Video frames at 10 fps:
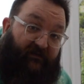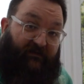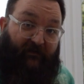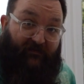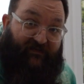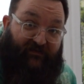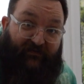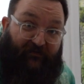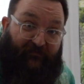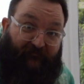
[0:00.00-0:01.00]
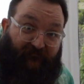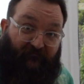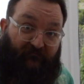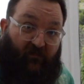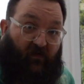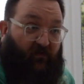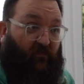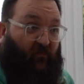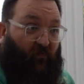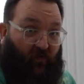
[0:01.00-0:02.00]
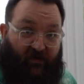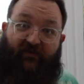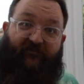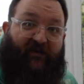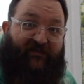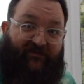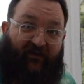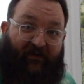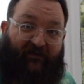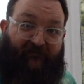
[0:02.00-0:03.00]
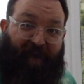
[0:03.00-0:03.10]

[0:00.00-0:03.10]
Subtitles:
Number 2, what are the frets like?